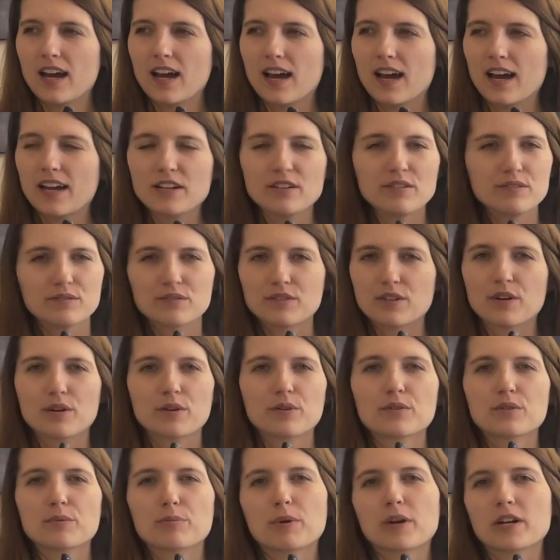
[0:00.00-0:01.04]
I don't
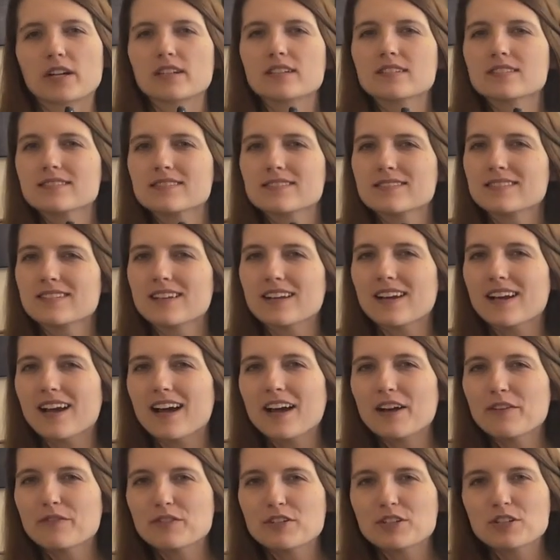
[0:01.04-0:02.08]
know the perks
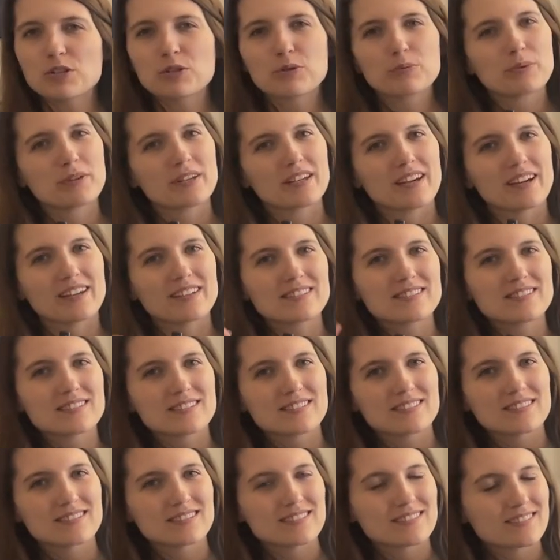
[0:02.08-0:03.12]
of a
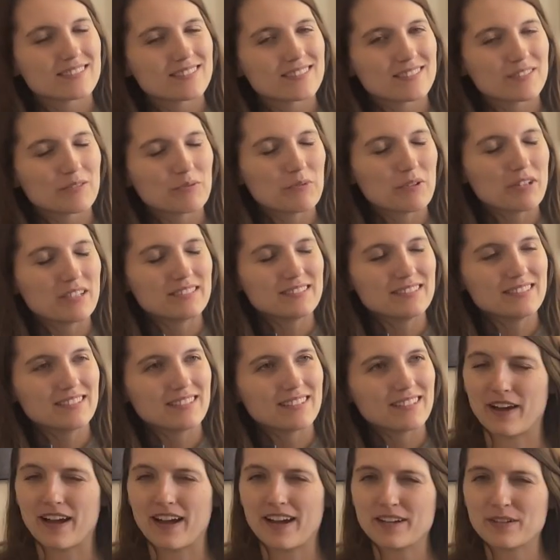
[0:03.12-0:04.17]
UPS one.
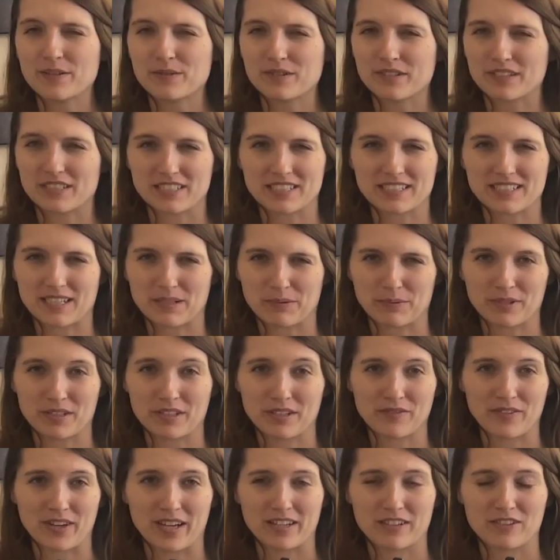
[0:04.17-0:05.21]
I don't understand what the
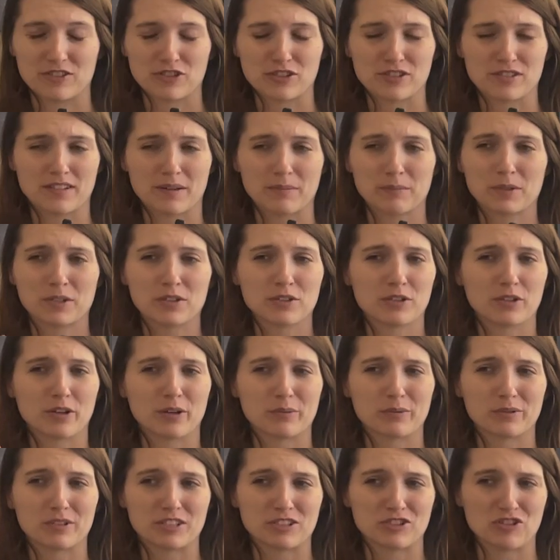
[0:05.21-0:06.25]
advantage is. I'm going to go
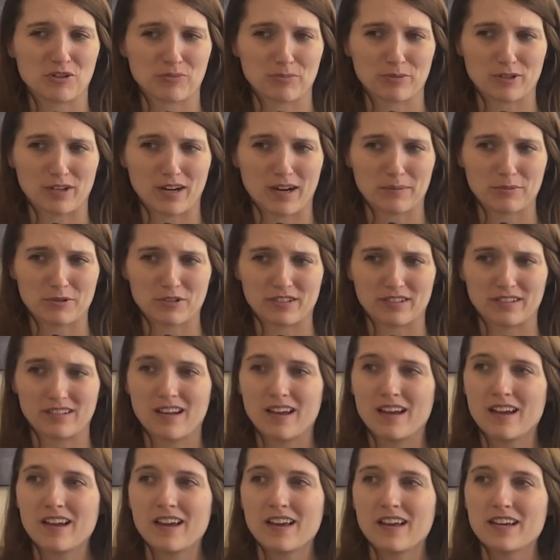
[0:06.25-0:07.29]
with the cheaper option.
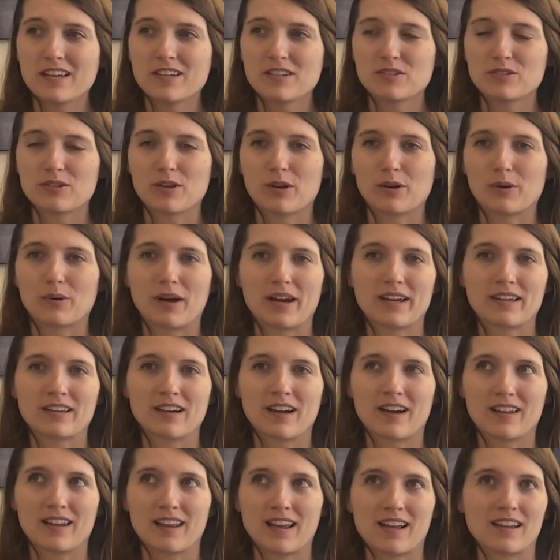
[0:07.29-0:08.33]
So I
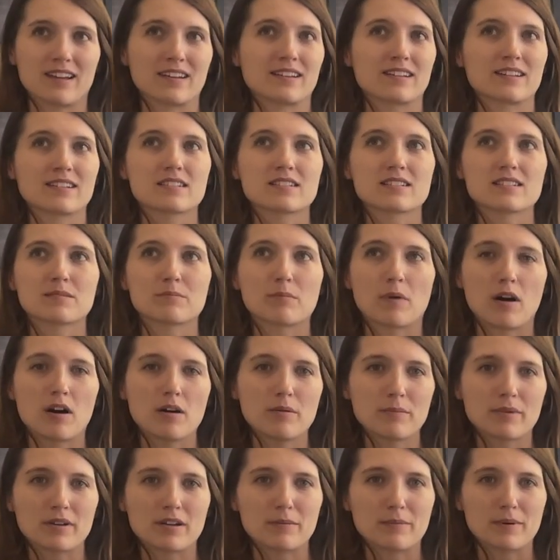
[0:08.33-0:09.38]
got a small
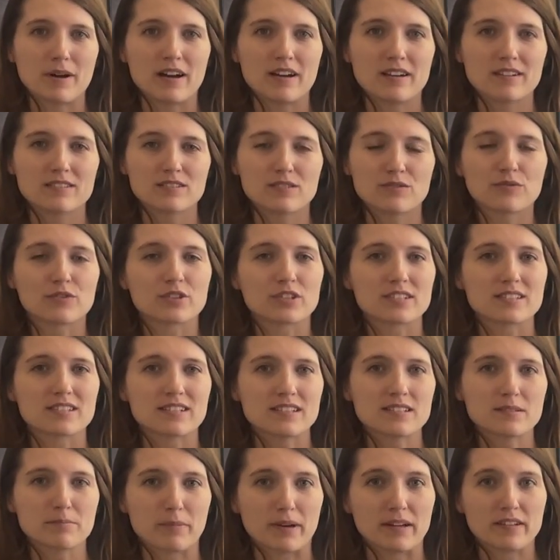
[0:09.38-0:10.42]
mailbox for
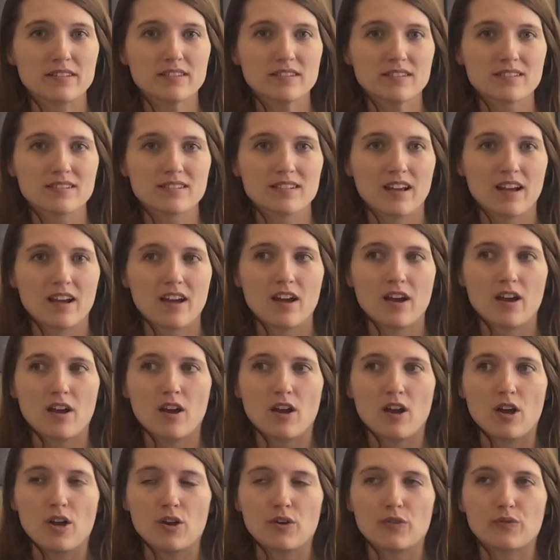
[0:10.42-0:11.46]
6 months
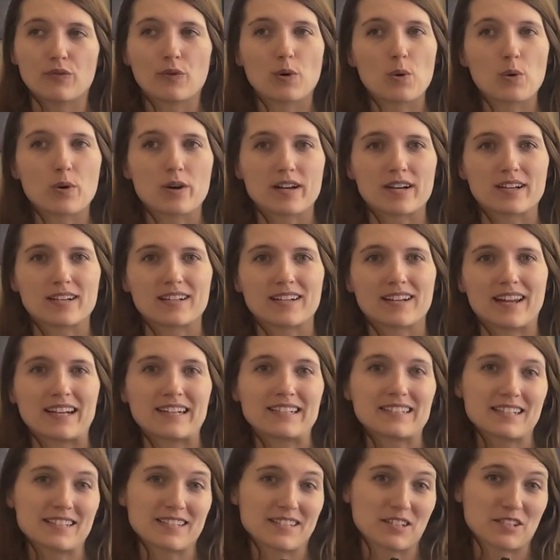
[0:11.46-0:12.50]
for
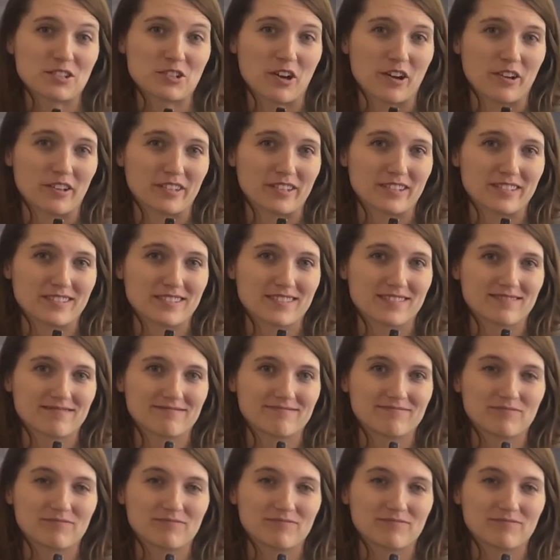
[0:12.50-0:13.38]
$96,